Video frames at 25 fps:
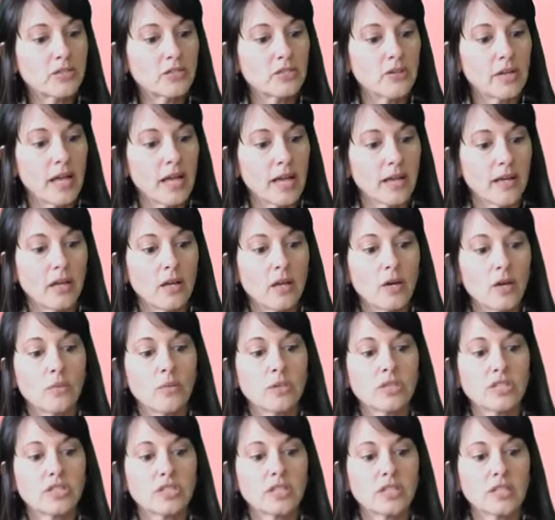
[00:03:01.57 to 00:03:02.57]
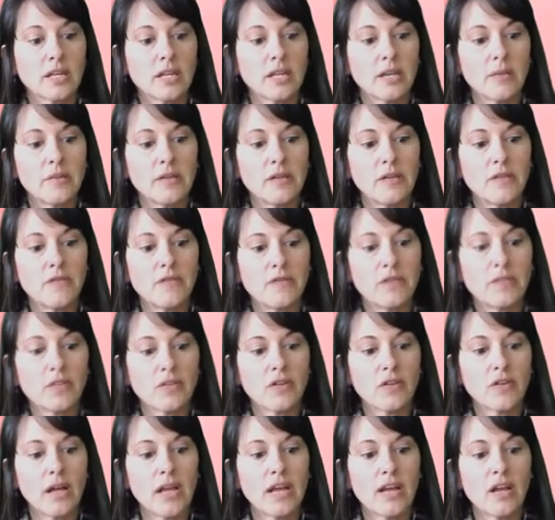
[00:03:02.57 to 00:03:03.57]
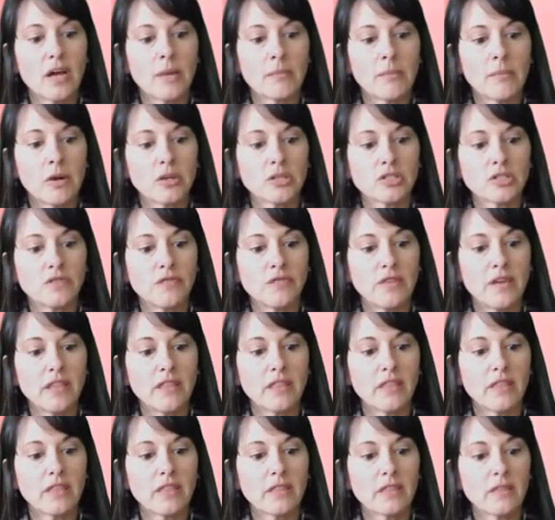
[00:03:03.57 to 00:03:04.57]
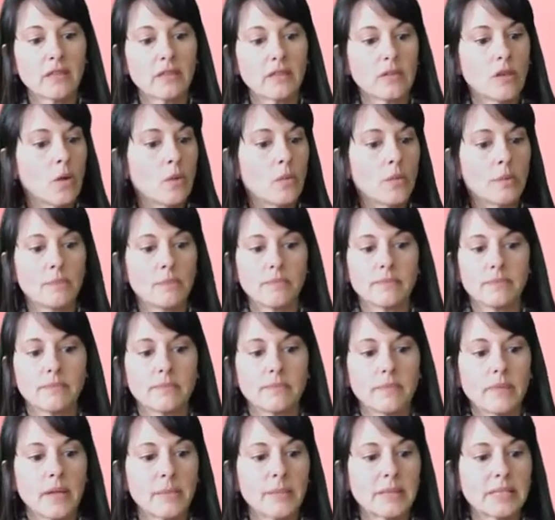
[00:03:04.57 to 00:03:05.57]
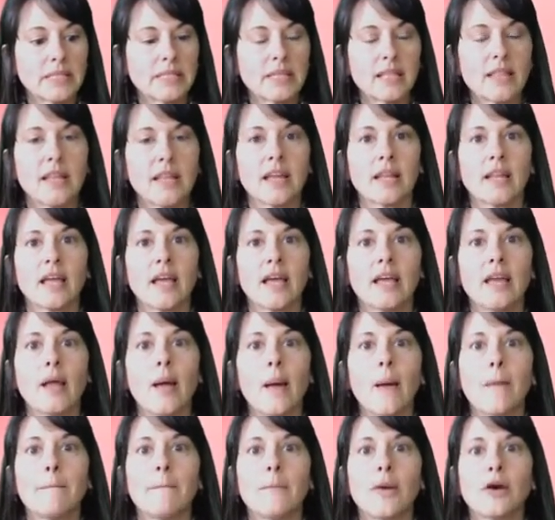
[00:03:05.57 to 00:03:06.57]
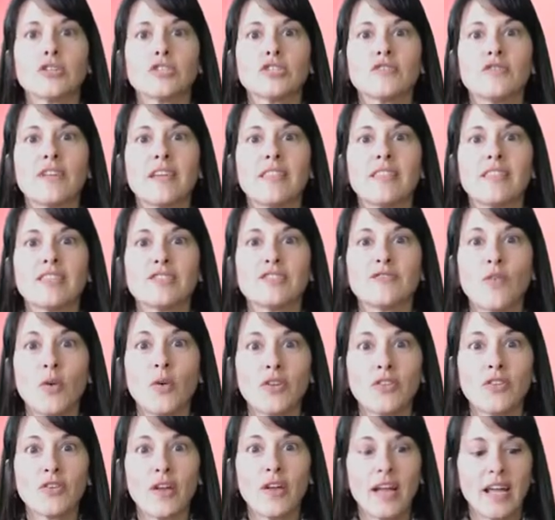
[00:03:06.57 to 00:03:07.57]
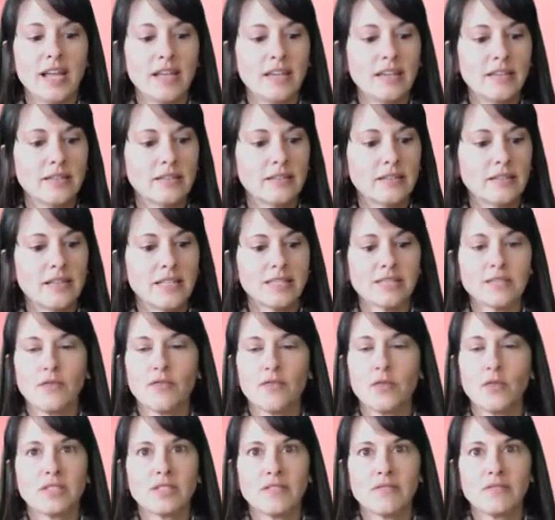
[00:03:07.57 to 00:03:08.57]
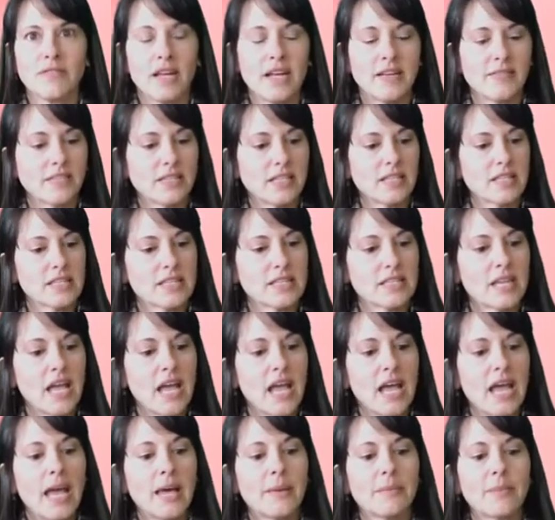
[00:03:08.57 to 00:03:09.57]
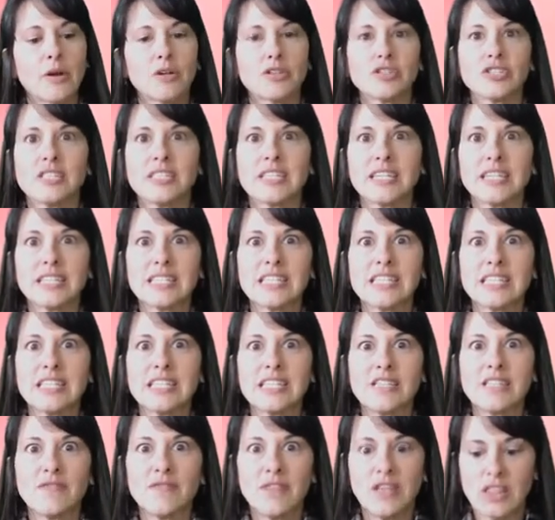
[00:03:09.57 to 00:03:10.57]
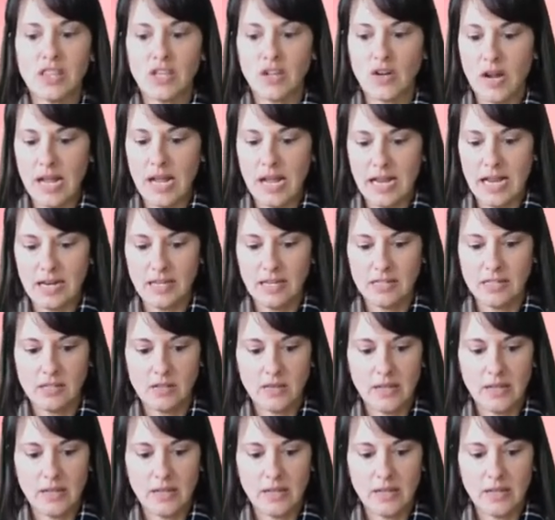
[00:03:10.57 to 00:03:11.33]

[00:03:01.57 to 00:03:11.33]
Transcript: Day, which is going to be 5th grade on March 5th. Nope, I'm going to say that again. March 5th is 4th grade, lots of 4s and 5s in this. And March 6th is 5th grade.